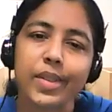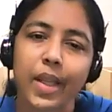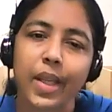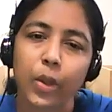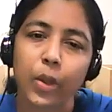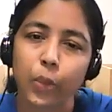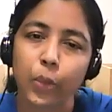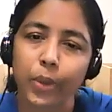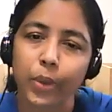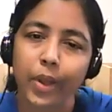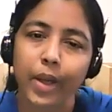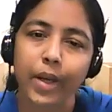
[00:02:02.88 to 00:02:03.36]

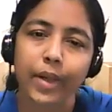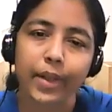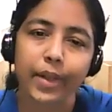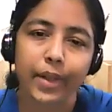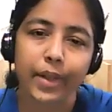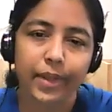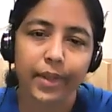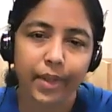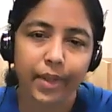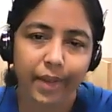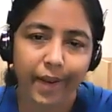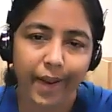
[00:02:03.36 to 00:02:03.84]
cellular
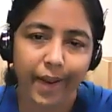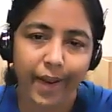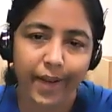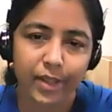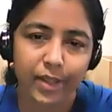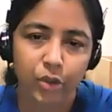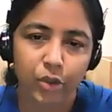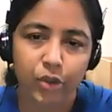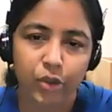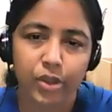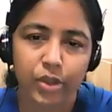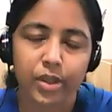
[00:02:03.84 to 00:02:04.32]

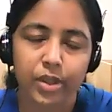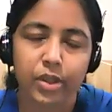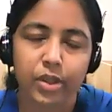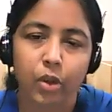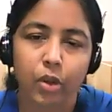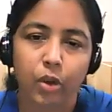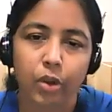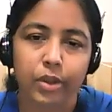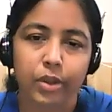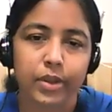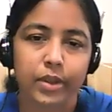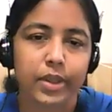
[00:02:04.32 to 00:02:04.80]
interaction
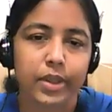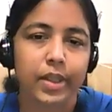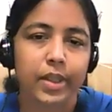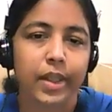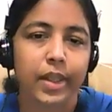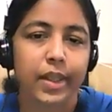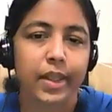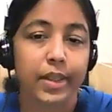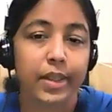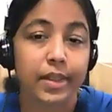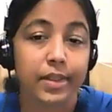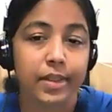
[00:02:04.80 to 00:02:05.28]
also
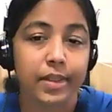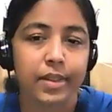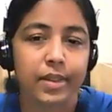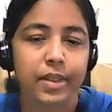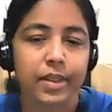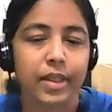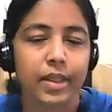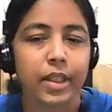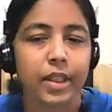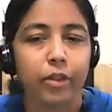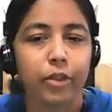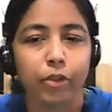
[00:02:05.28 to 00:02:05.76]

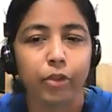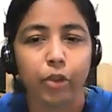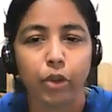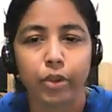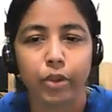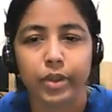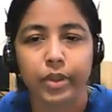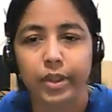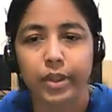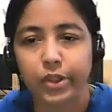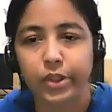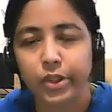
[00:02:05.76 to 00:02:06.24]
necessary
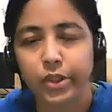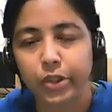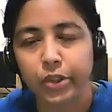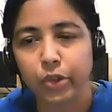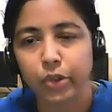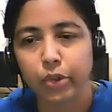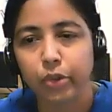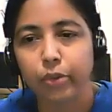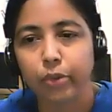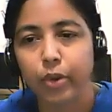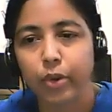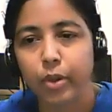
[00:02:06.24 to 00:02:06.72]
for the
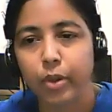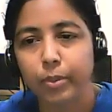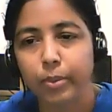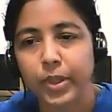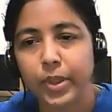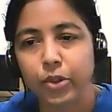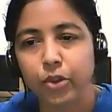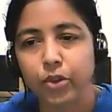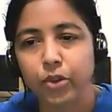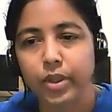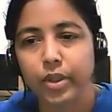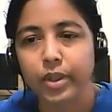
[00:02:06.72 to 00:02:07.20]
tissue
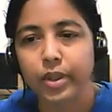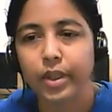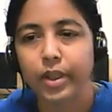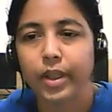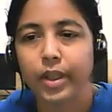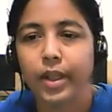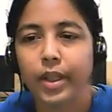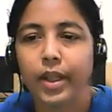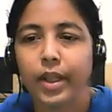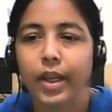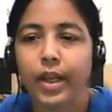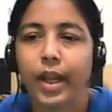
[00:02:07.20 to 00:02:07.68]
formation
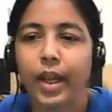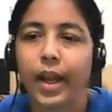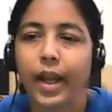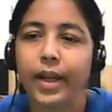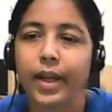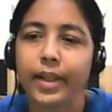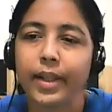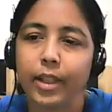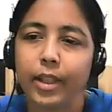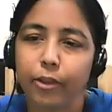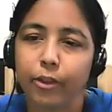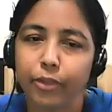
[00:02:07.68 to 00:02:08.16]

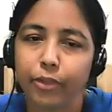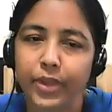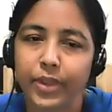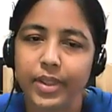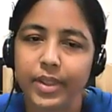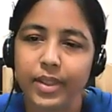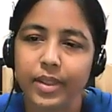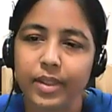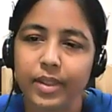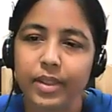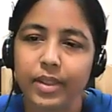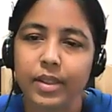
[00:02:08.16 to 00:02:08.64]
and
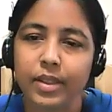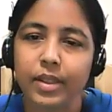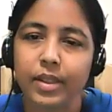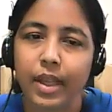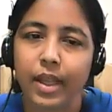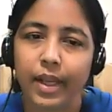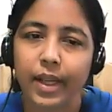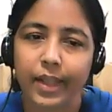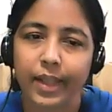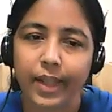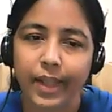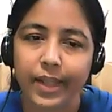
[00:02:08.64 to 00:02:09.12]
defense
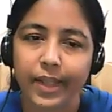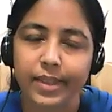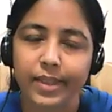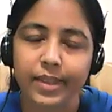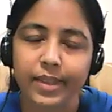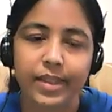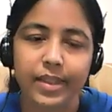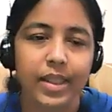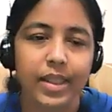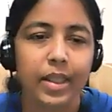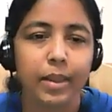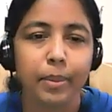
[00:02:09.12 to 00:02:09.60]

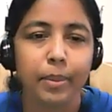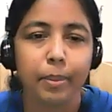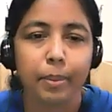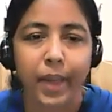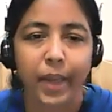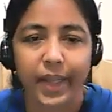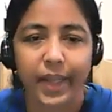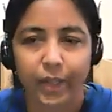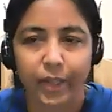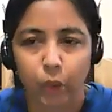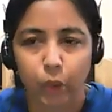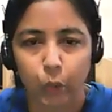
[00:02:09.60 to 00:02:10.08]
against the
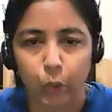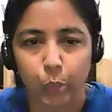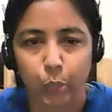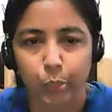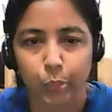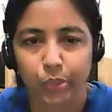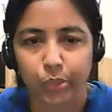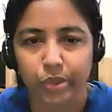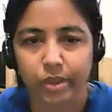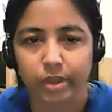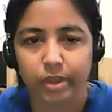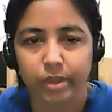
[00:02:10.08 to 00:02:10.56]

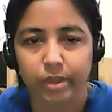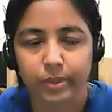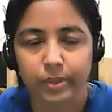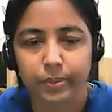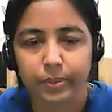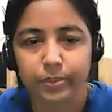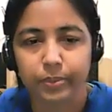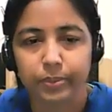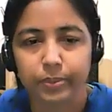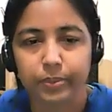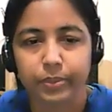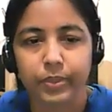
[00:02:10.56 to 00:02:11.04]
microbes.
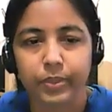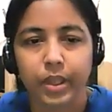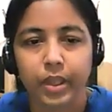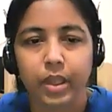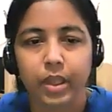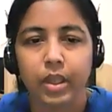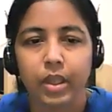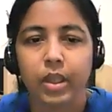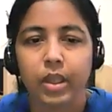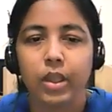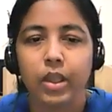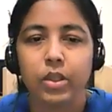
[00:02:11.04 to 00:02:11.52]

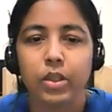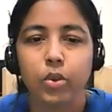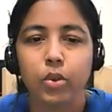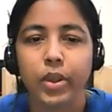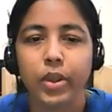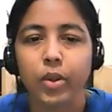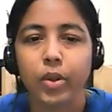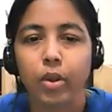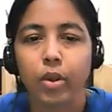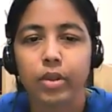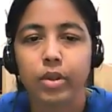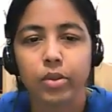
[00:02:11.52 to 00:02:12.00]
So
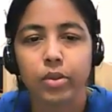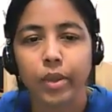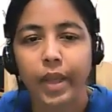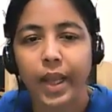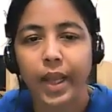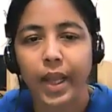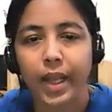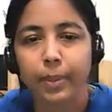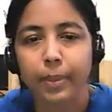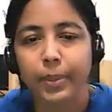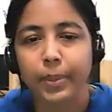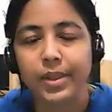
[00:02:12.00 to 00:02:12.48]
it also
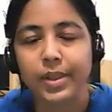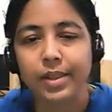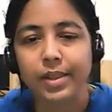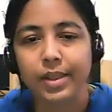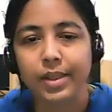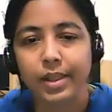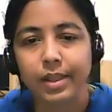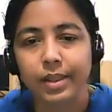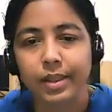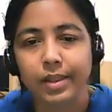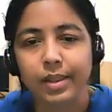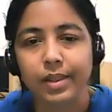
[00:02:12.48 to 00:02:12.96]
helps in
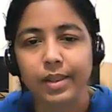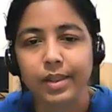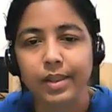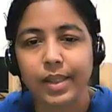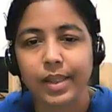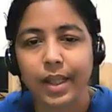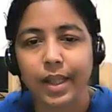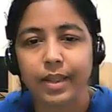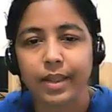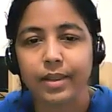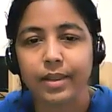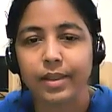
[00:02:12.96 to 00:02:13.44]
certain
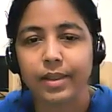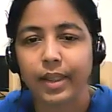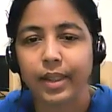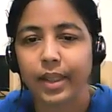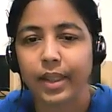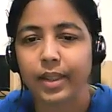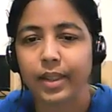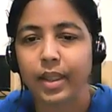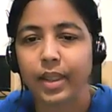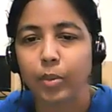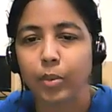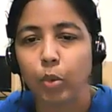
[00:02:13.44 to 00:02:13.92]
cells
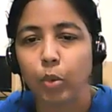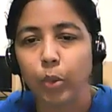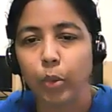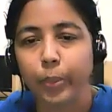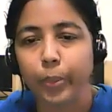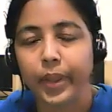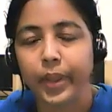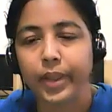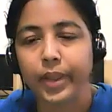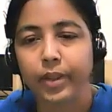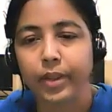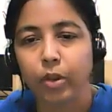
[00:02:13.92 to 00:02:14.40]
in the
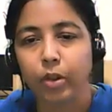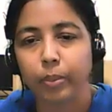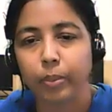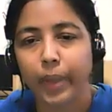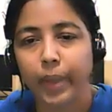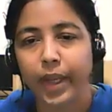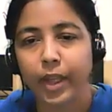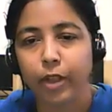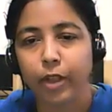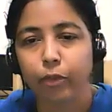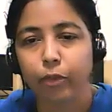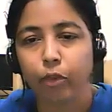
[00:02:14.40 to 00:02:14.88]
movement
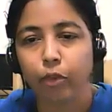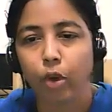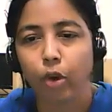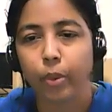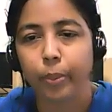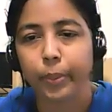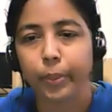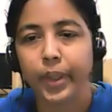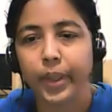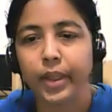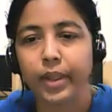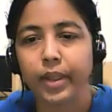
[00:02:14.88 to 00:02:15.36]
by
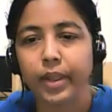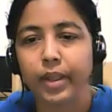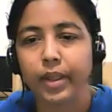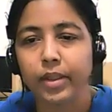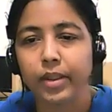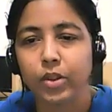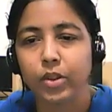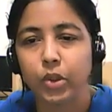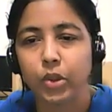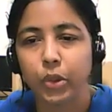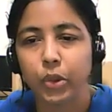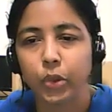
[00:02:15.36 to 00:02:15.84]
forming the
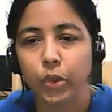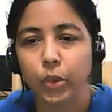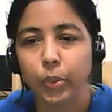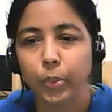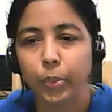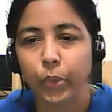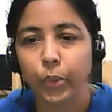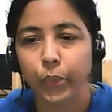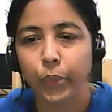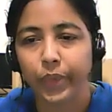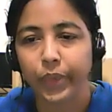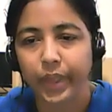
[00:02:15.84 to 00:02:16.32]

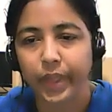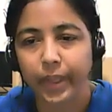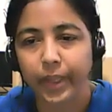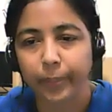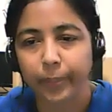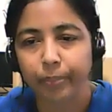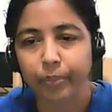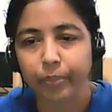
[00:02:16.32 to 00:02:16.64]
pseudopodia,